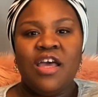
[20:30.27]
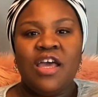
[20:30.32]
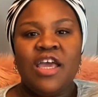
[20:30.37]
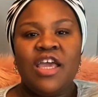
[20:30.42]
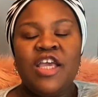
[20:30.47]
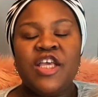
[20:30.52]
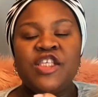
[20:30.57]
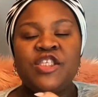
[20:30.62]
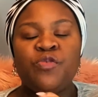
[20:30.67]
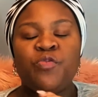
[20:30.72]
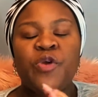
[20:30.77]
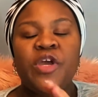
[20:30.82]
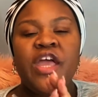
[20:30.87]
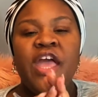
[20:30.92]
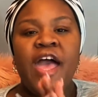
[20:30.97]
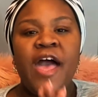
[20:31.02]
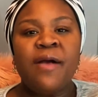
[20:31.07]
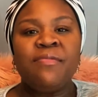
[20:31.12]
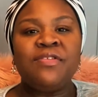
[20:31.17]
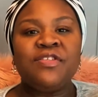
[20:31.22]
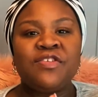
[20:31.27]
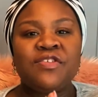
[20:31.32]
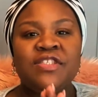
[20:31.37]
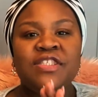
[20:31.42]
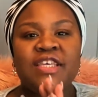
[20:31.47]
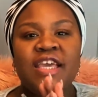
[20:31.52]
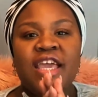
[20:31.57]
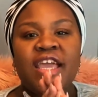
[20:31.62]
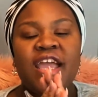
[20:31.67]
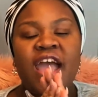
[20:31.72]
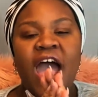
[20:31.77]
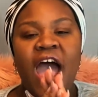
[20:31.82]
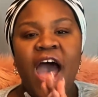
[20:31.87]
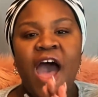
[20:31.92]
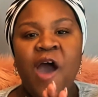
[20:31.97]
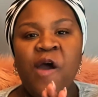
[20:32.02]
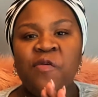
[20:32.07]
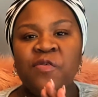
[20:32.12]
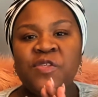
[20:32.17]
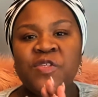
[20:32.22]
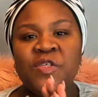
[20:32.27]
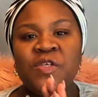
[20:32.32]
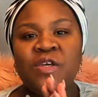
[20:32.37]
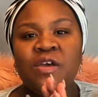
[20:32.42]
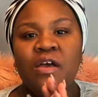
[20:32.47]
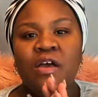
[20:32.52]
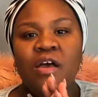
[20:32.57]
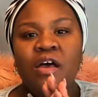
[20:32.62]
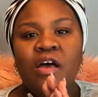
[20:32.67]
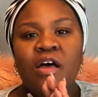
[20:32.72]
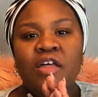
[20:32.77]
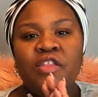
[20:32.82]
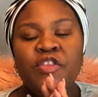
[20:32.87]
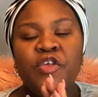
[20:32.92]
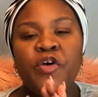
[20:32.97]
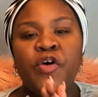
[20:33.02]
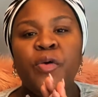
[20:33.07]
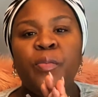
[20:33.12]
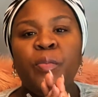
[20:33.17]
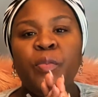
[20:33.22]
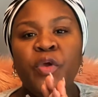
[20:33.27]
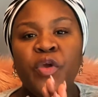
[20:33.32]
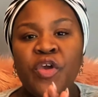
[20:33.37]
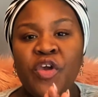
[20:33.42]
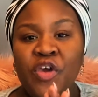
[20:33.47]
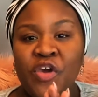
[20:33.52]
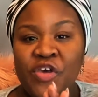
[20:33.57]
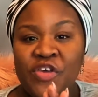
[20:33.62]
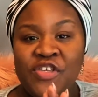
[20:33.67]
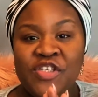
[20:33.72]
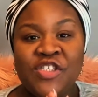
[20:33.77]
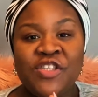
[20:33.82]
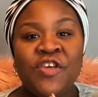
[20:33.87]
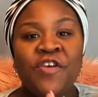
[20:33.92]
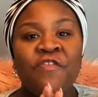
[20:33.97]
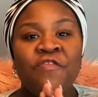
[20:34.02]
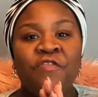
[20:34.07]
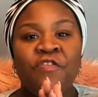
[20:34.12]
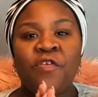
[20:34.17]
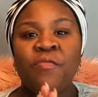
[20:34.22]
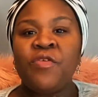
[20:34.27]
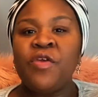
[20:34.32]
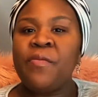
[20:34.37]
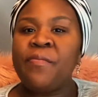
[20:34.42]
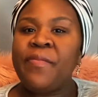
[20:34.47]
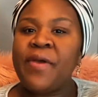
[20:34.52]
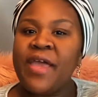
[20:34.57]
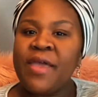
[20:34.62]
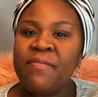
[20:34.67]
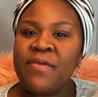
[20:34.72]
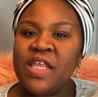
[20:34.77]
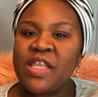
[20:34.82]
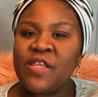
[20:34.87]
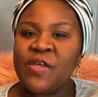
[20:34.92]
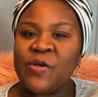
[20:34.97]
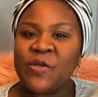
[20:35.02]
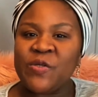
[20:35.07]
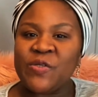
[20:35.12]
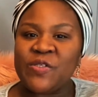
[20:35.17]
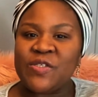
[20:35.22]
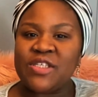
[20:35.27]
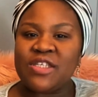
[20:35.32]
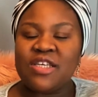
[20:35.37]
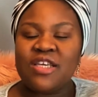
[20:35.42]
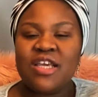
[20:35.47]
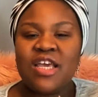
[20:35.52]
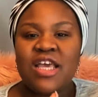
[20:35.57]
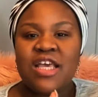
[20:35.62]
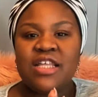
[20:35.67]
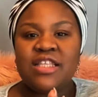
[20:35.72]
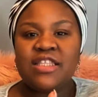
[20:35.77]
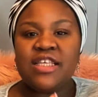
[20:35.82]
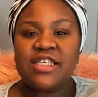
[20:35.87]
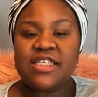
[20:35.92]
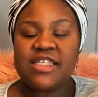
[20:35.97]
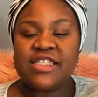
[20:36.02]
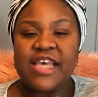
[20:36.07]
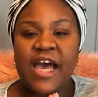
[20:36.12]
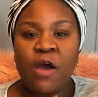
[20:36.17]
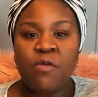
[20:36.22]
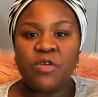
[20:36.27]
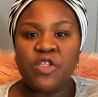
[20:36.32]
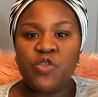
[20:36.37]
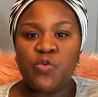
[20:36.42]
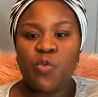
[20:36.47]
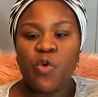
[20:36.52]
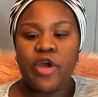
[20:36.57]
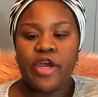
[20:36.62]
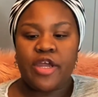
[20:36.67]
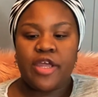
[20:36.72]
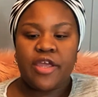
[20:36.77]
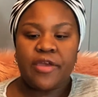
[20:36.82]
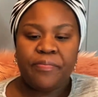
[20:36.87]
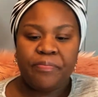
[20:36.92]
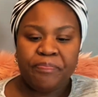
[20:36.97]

it will help to take out the mucus from your baby nose. This is how it works.